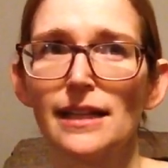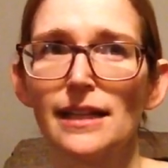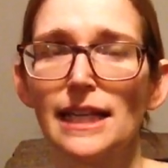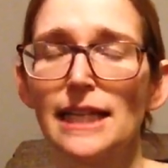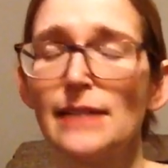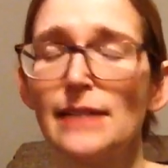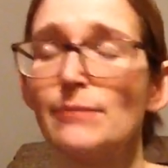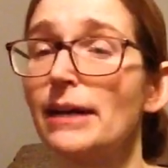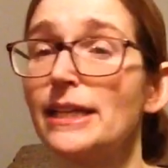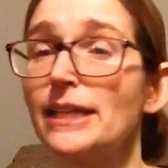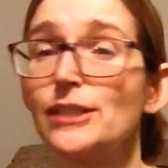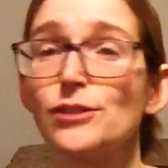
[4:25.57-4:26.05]

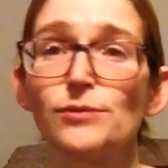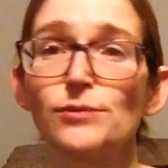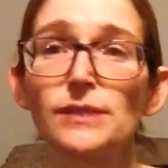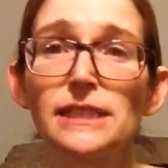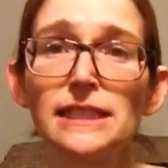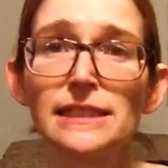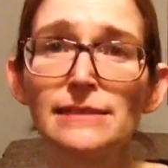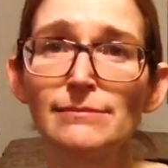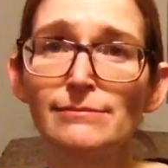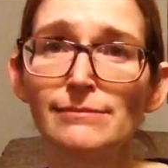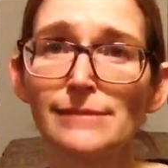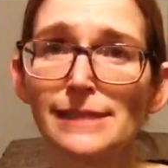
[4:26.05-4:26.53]
in my
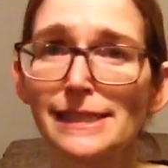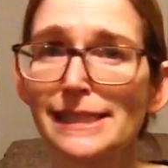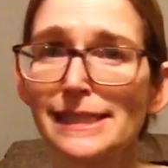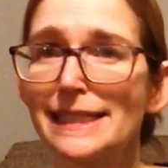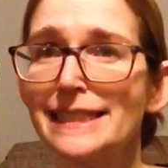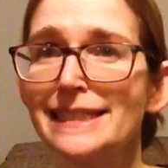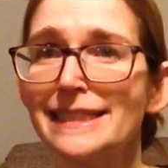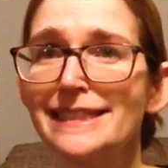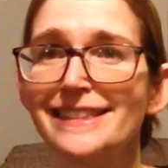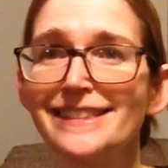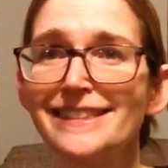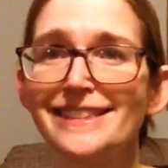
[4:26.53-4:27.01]
dreams
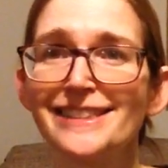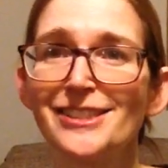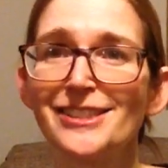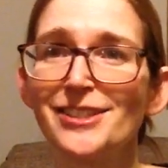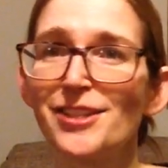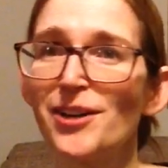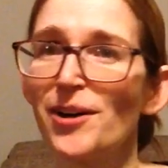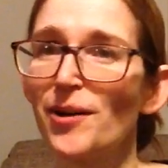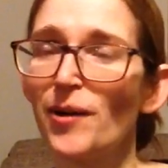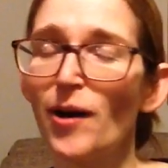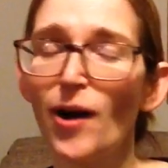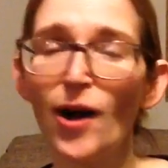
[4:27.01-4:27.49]
and,
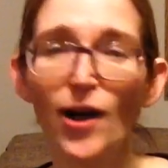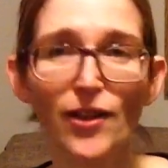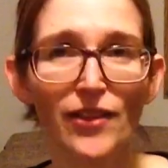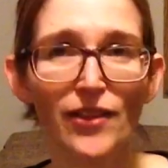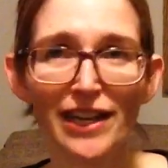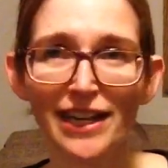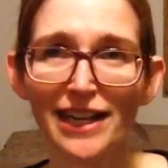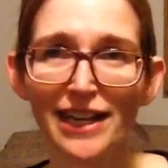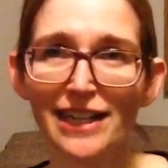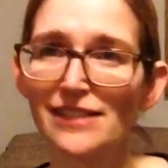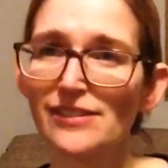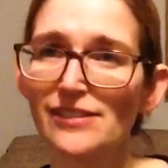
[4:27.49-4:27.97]
all
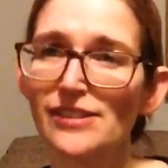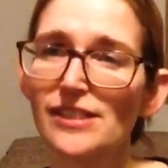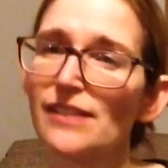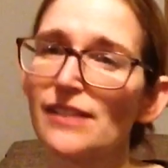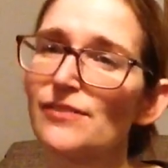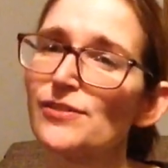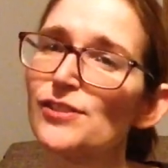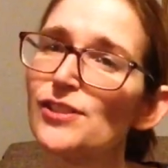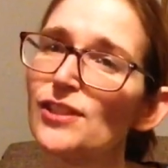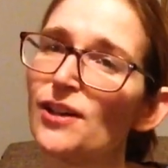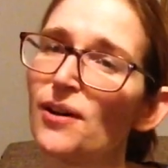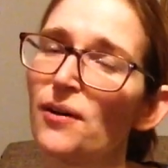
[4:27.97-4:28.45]
that kind of
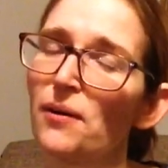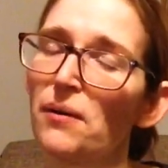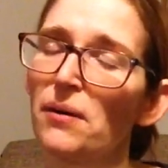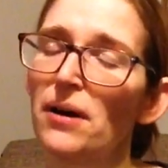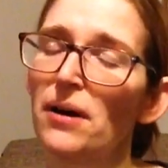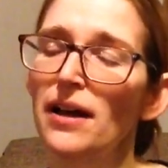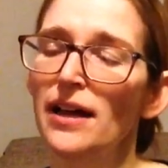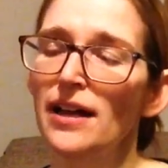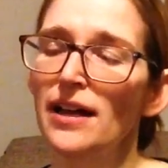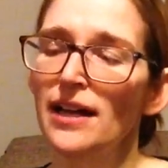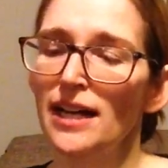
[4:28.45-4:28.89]
stuff. So,